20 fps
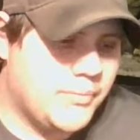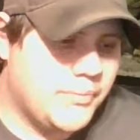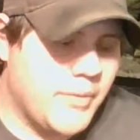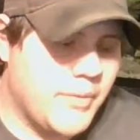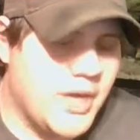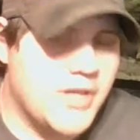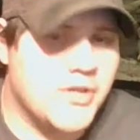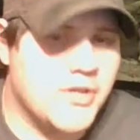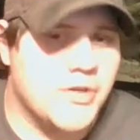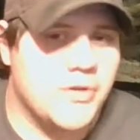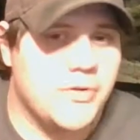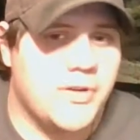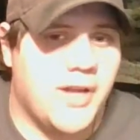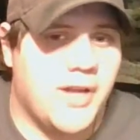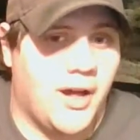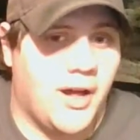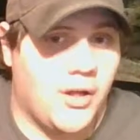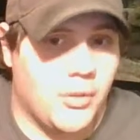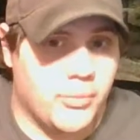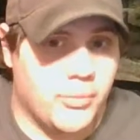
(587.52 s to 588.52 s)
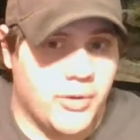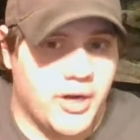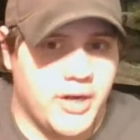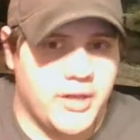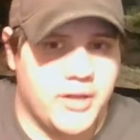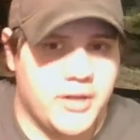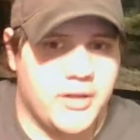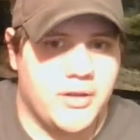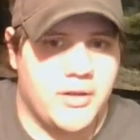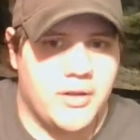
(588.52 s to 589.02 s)
Make sure you calibrate
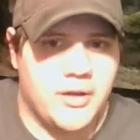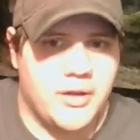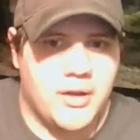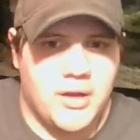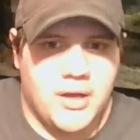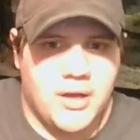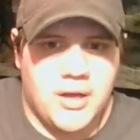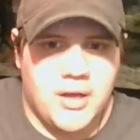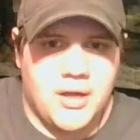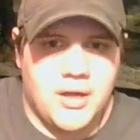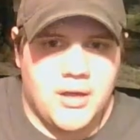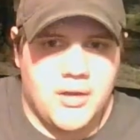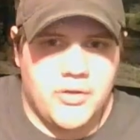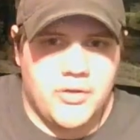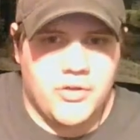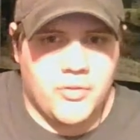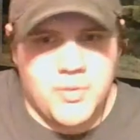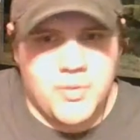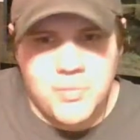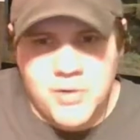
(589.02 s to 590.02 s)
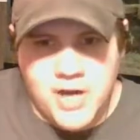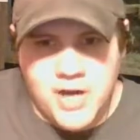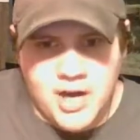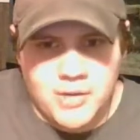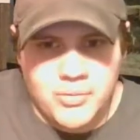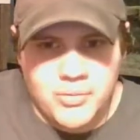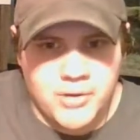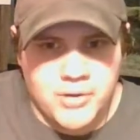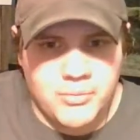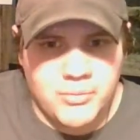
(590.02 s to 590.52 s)
it. Some people
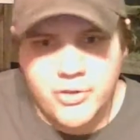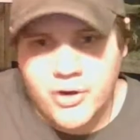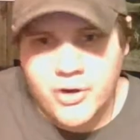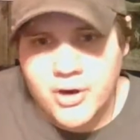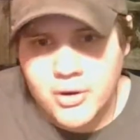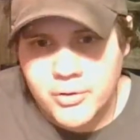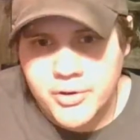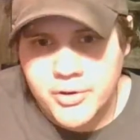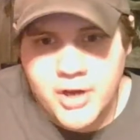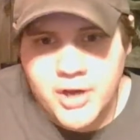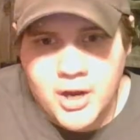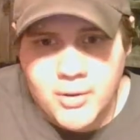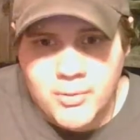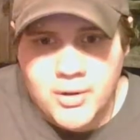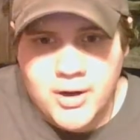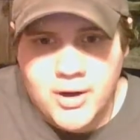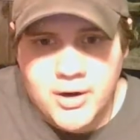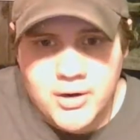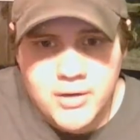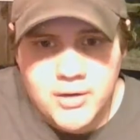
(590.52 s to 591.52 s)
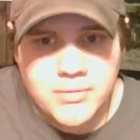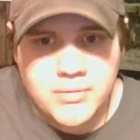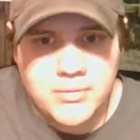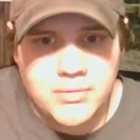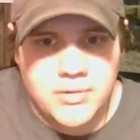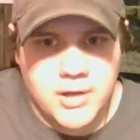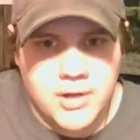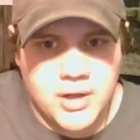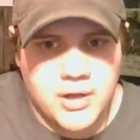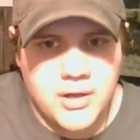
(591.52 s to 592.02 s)
calibrate them with RODI water.
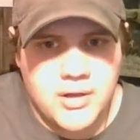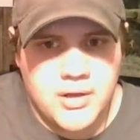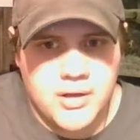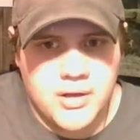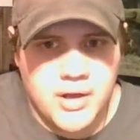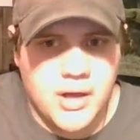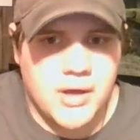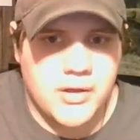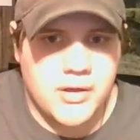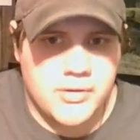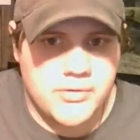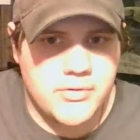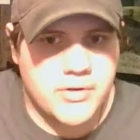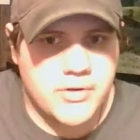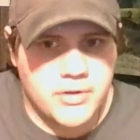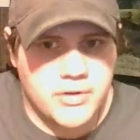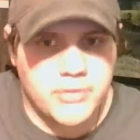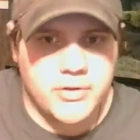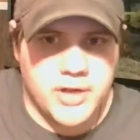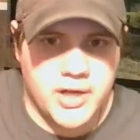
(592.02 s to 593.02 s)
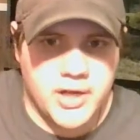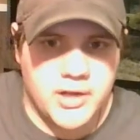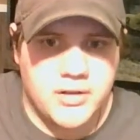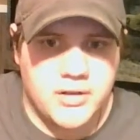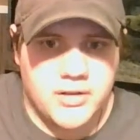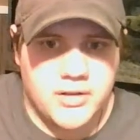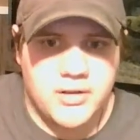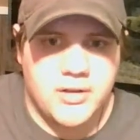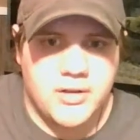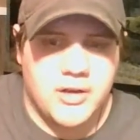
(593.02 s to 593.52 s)
Yeah, you can do that.
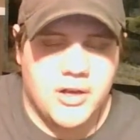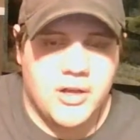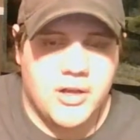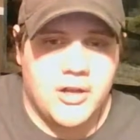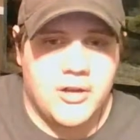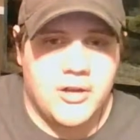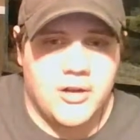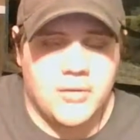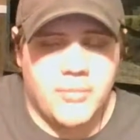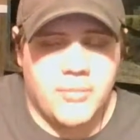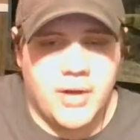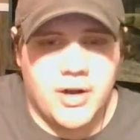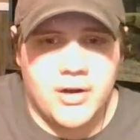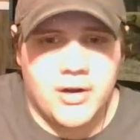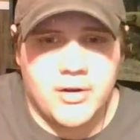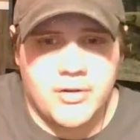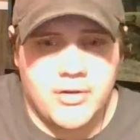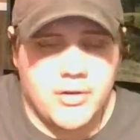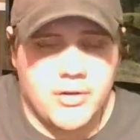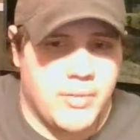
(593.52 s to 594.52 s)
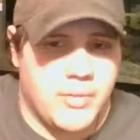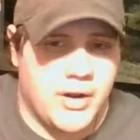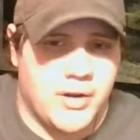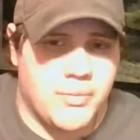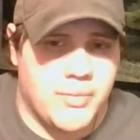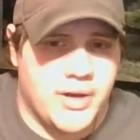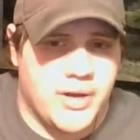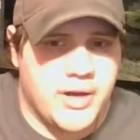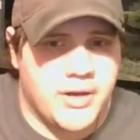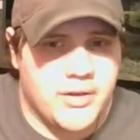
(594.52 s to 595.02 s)
Your better
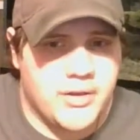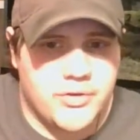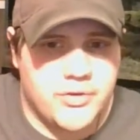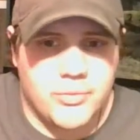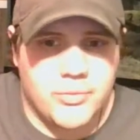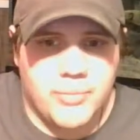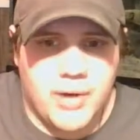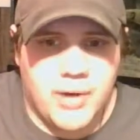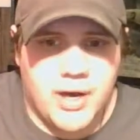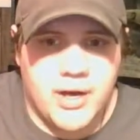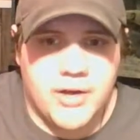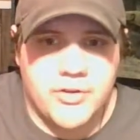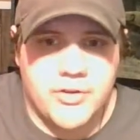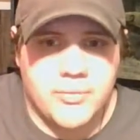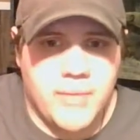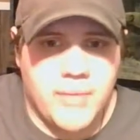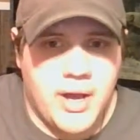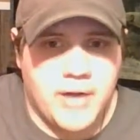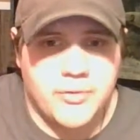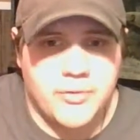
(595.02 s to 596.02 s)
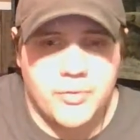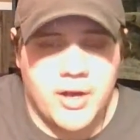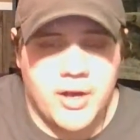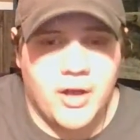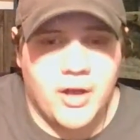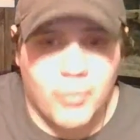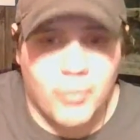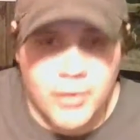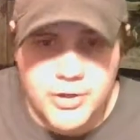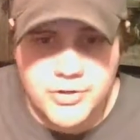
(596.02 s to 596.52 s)
bet is to buy some actual
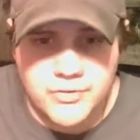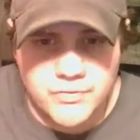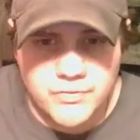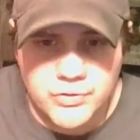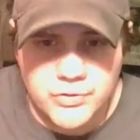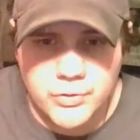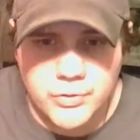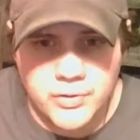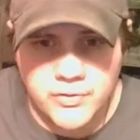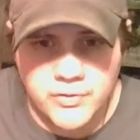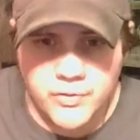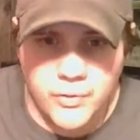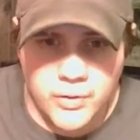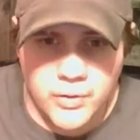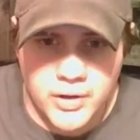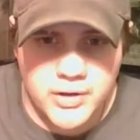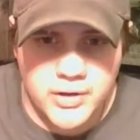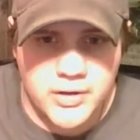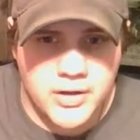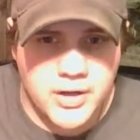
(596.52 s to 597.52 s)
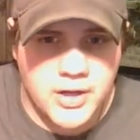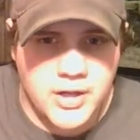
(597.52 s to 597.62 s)
calibration fluid for it.